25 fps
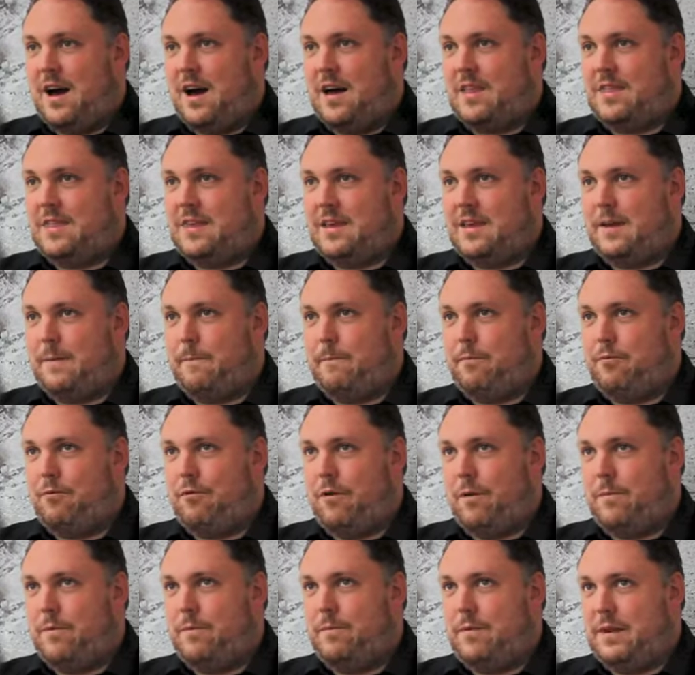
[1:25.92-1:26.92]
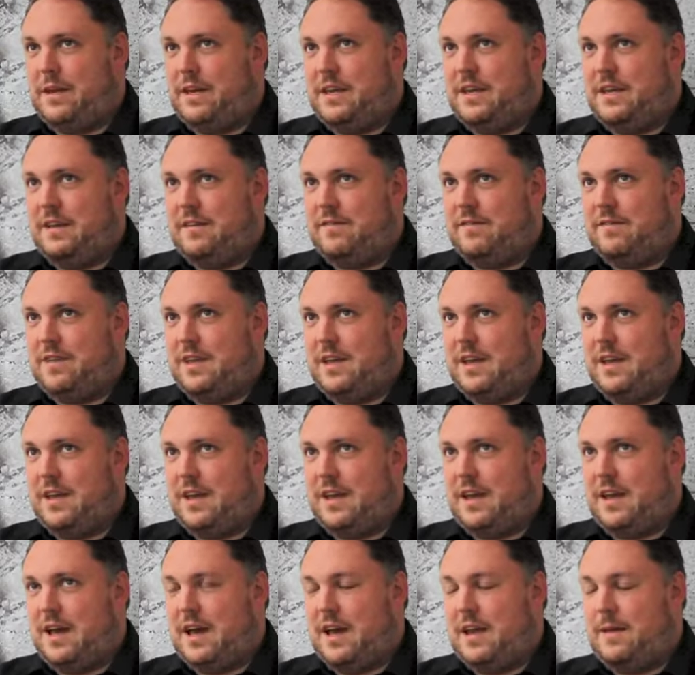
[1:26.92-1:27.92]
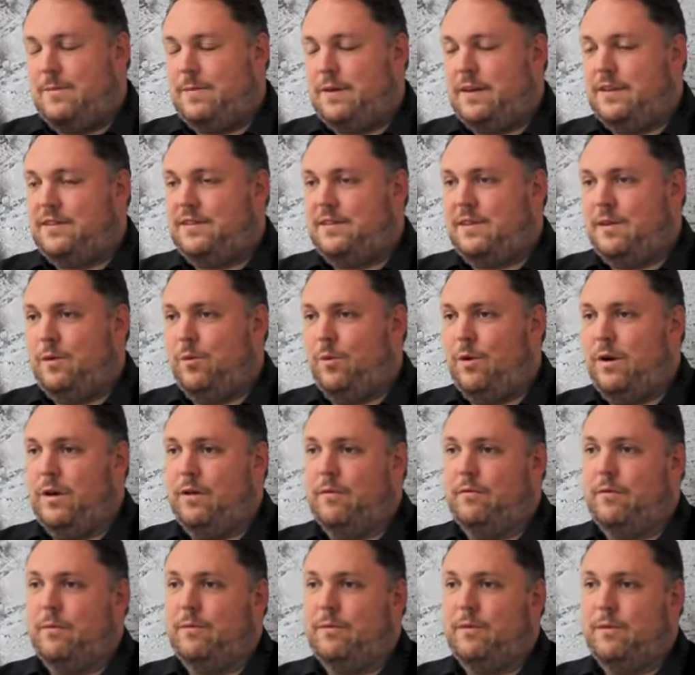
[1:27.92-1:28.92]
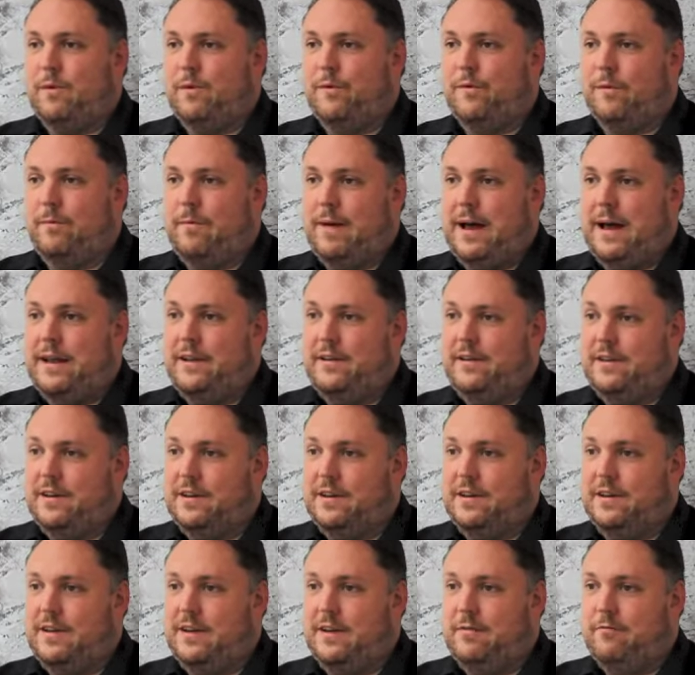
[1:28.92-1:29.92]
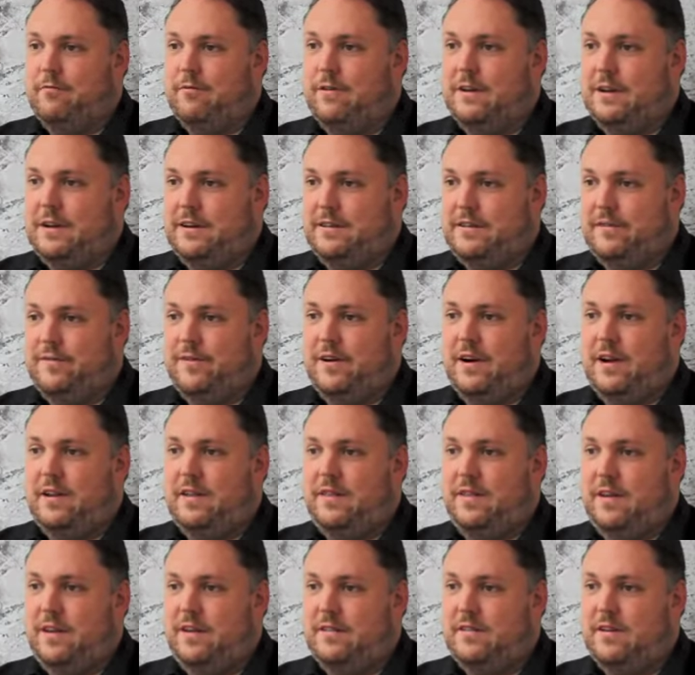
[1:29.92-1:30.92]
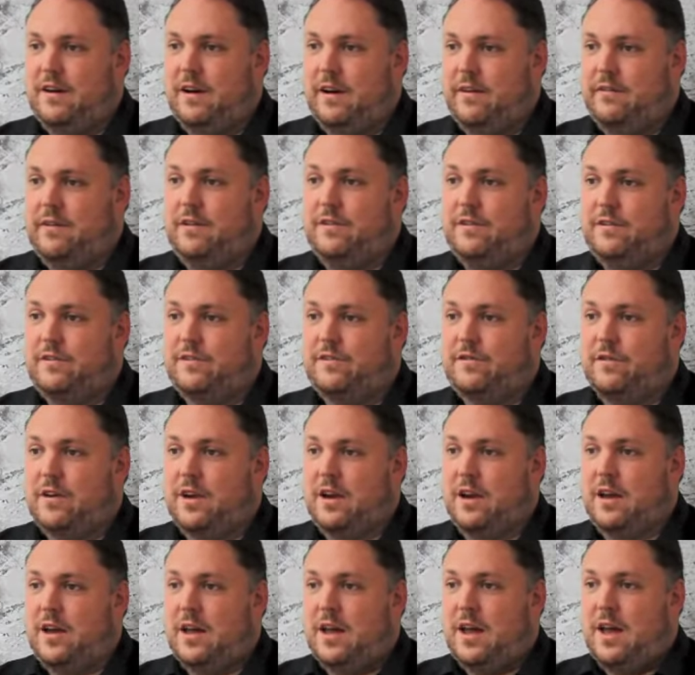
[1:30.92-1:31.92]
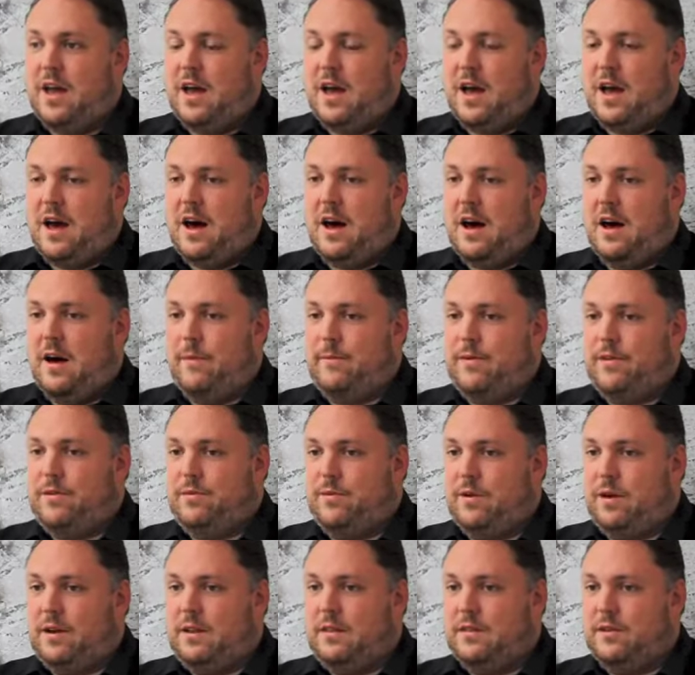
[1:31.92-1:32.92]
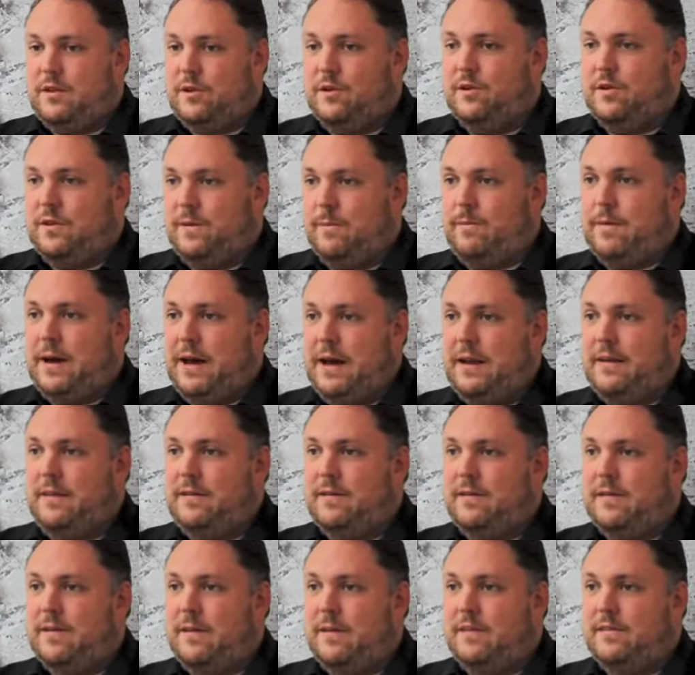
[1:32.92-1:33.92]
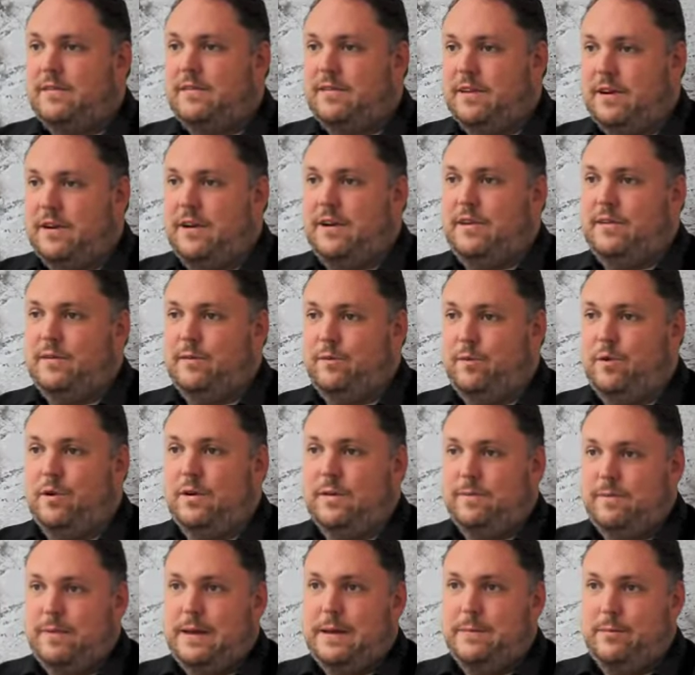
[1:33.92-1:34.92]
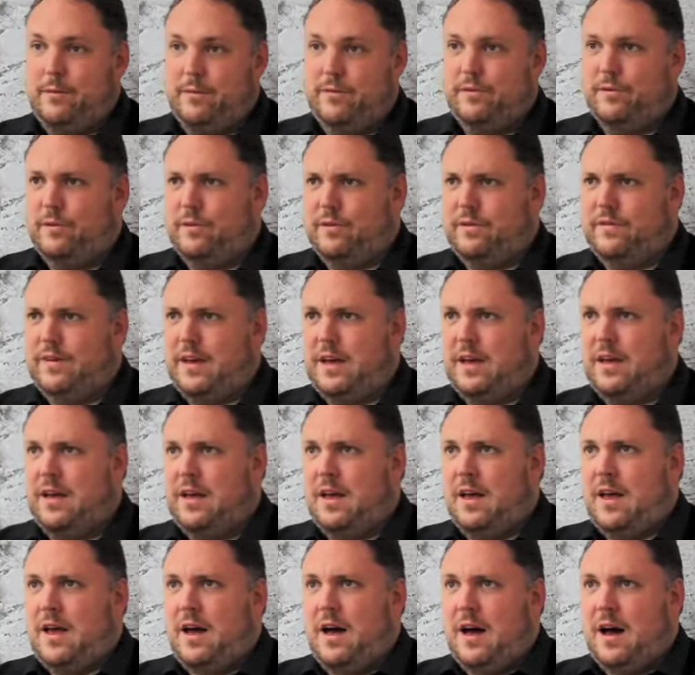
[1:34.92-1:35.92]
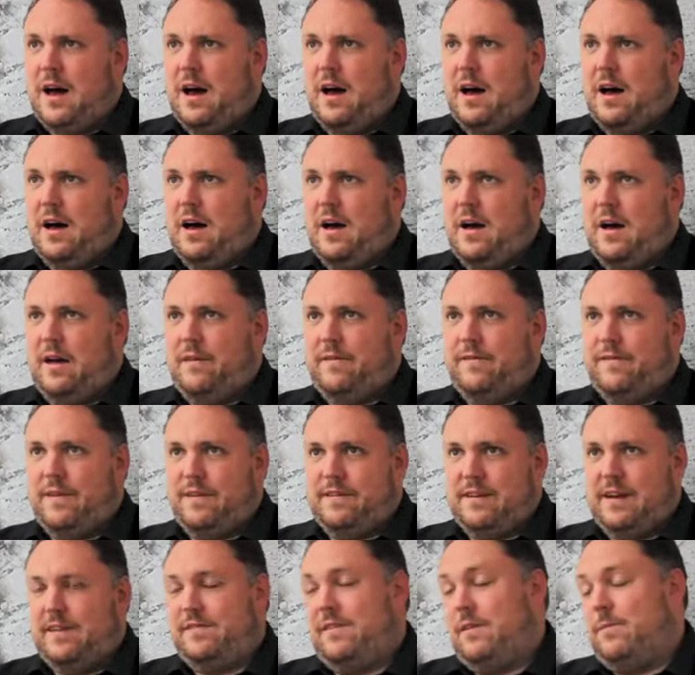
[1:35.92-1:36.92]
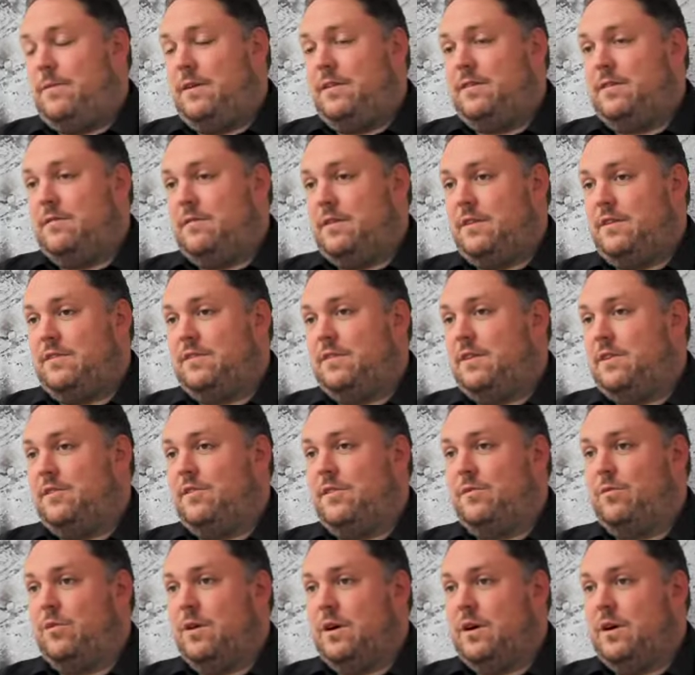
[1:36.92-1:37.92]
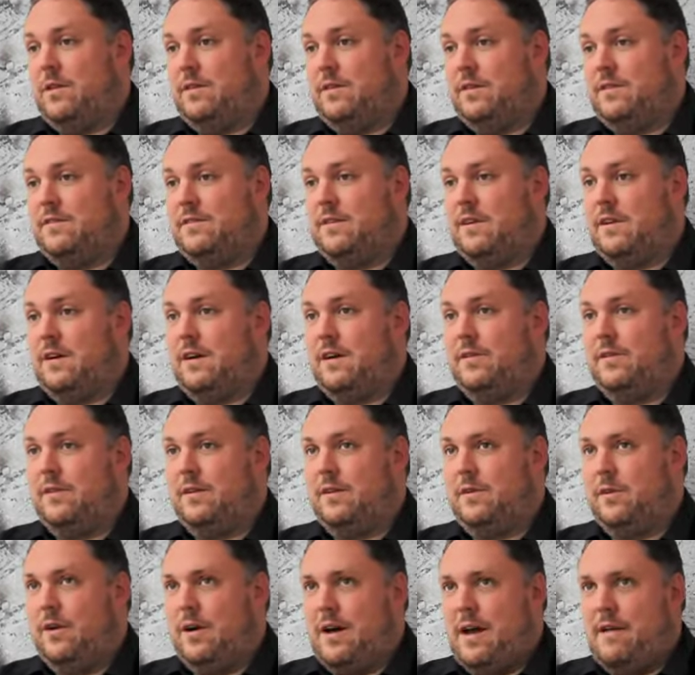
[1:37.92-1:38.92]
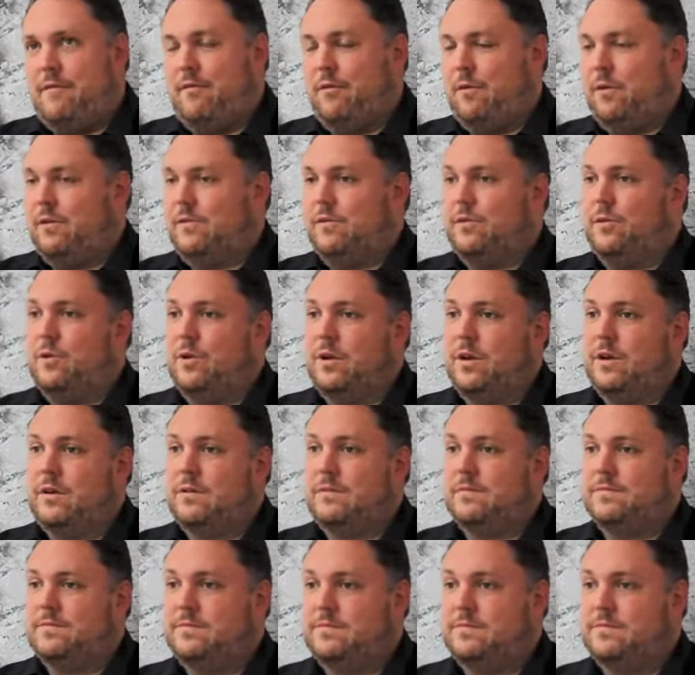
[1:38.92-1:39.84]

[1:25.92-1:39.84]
I think probably the APT1 report from Mandiant, it really divided the entire industry between the good and bad side of what people thought of it. A fantastic piece of research as well that I think got everyone talking.